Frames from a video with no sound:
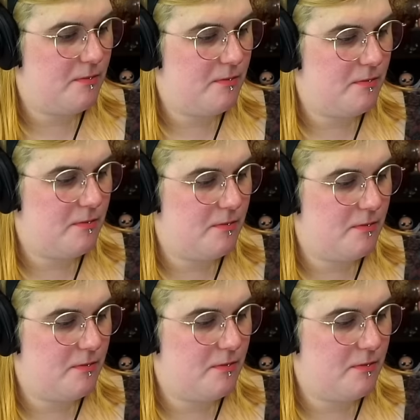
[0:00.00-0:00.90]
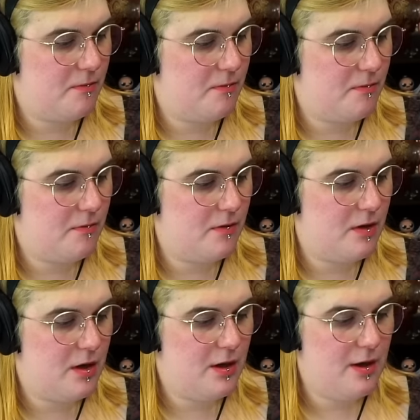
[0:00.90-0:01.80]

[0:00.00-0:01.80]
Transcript: (no one is talking)